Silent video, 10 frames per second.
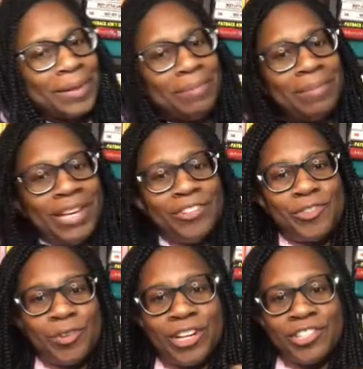Me and
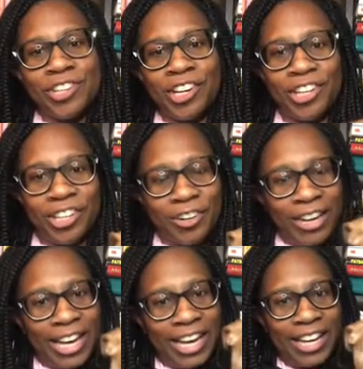George are gonna go
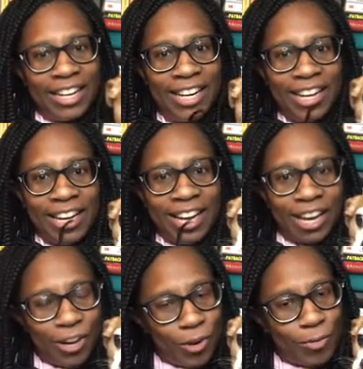ahead
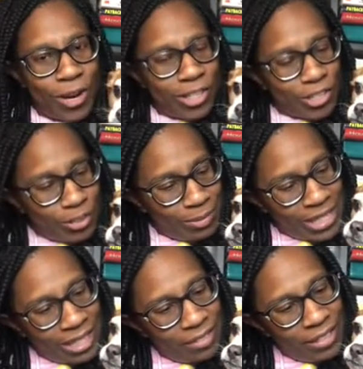and go watch some
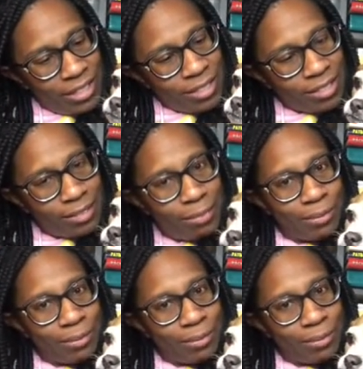TVs, maybe